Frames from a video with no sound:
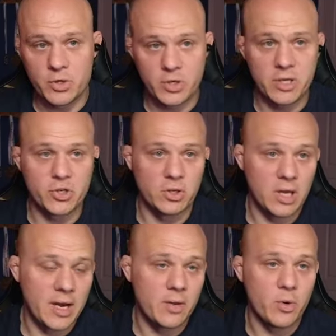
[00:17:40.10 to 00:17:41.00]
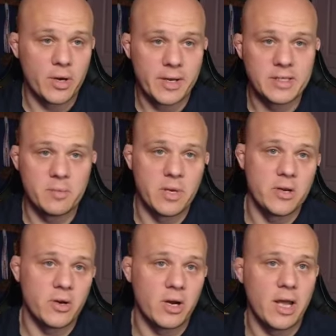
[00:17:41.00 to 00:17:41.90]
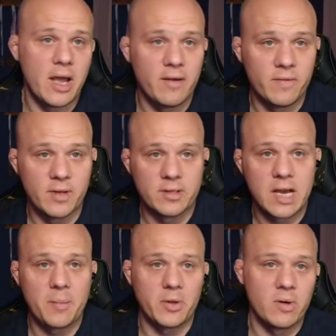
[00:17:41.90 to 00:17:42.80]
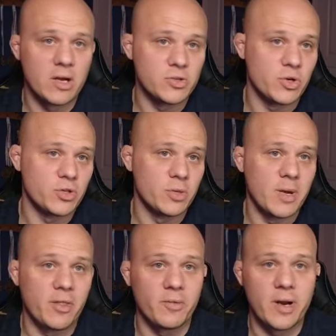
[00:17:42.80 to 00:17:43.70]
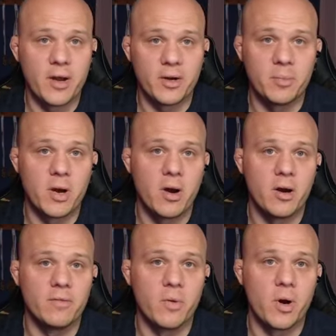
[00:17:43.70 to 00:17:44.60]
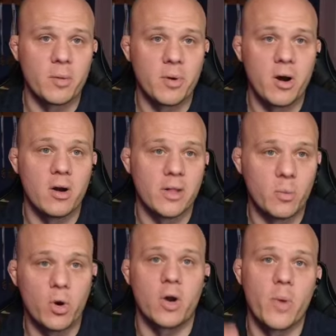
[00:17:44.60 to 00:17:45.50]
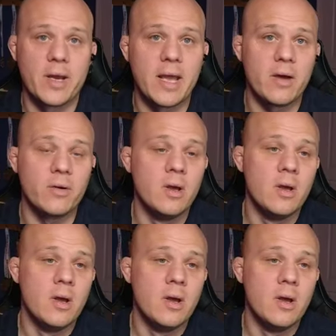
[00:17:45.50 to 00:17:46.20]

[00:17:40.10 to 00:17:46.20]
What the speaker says: you get your lighting where it needs to be, you're going to have the top of the rock structure about 300 par, 400 par, then work our way down.